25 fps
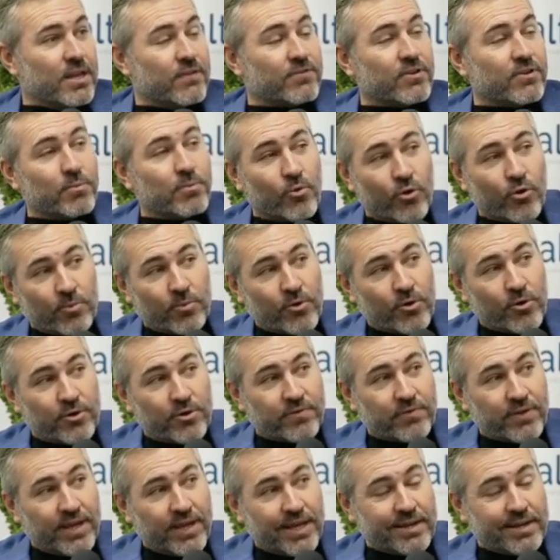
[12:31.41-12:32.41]
If they're more
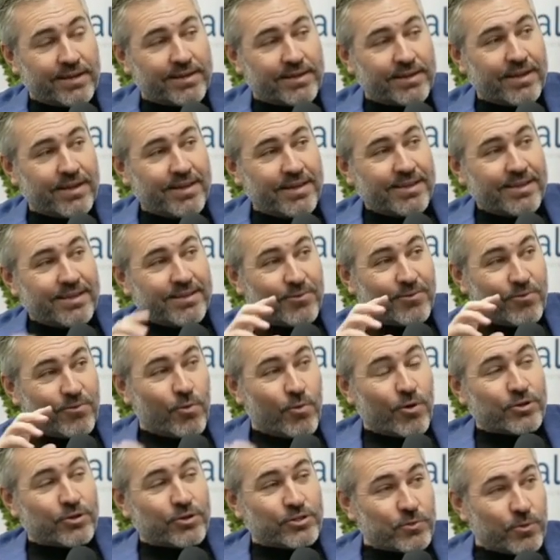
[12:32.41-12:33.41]
motivated,
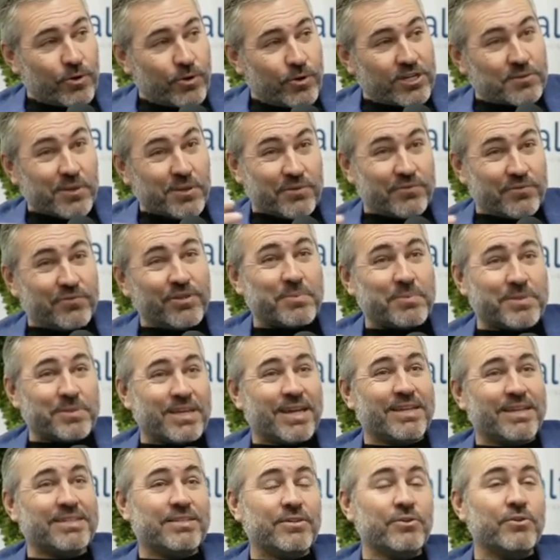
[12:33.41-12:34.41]
worse works. But on the flip
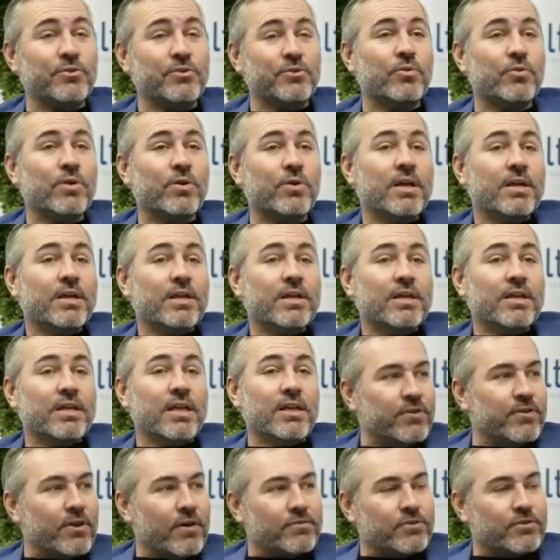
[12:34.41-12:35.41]
side, too,
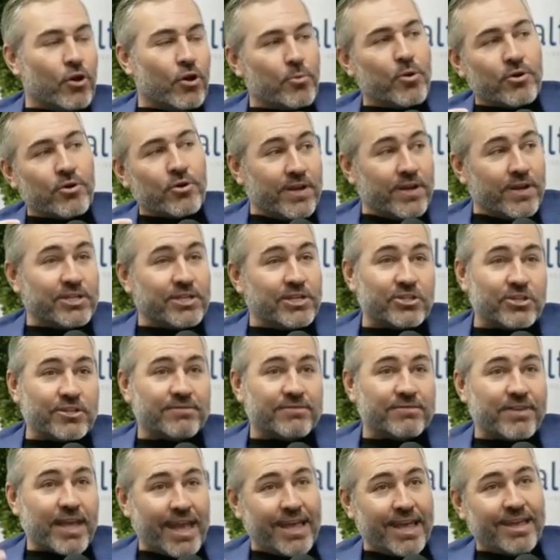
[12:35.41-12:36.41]
if you have no
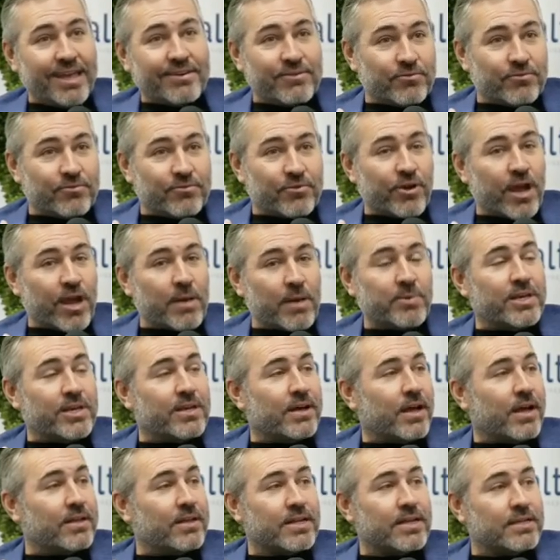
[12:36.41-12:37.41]
motivation and
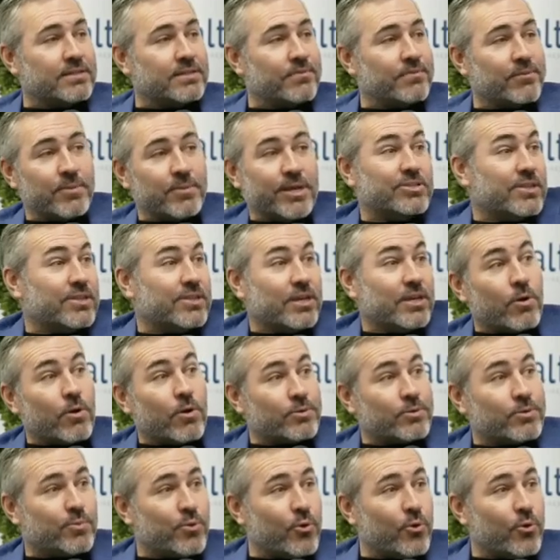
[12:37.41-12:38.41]
crappy contact information, like
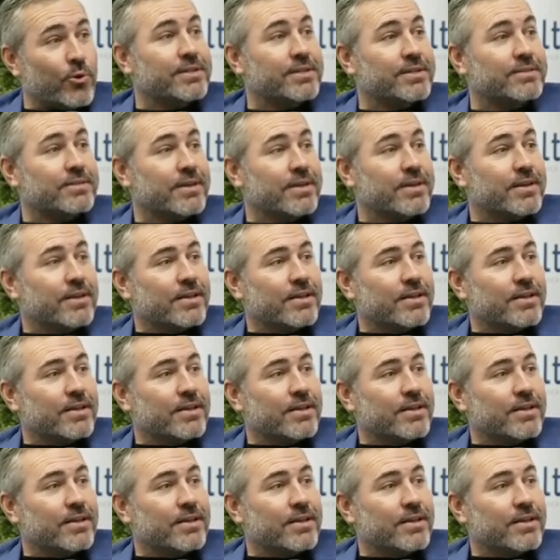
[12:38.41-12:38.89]
what was the point?